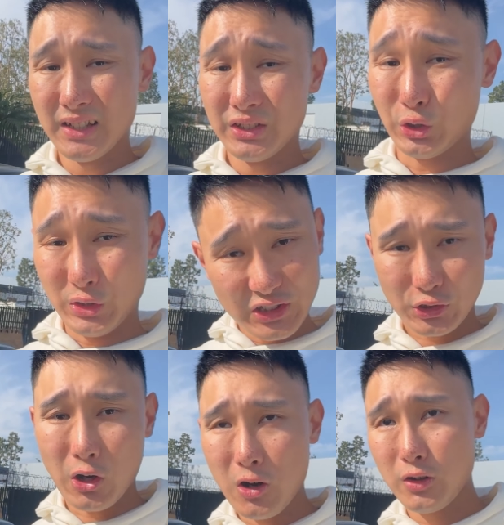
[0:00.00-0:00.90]
So this
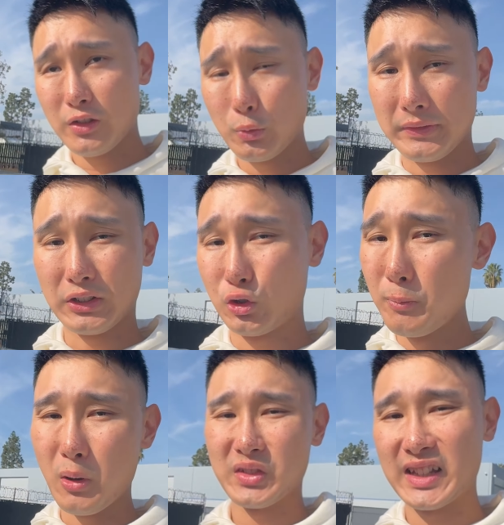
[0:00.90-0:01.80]
car with the
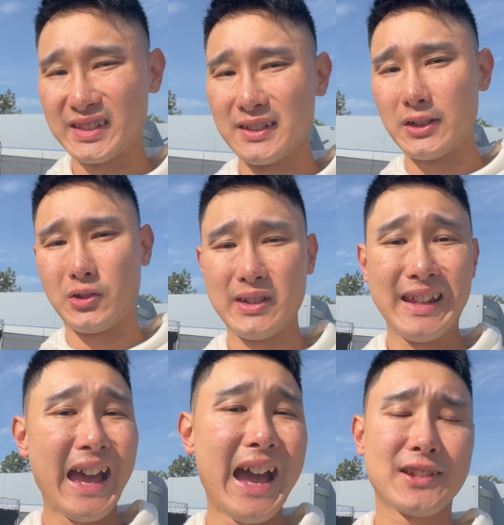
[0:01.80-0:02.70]
2.6 liter, it
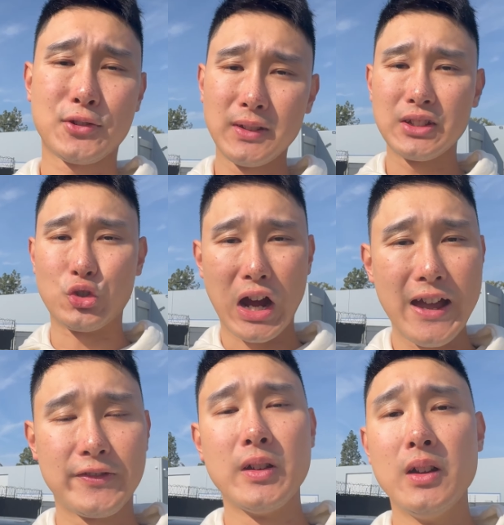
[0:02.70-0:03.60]
actually
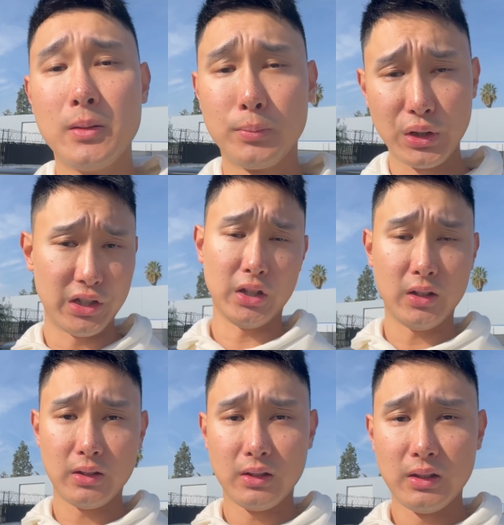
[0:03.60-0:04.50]
drives pretty good.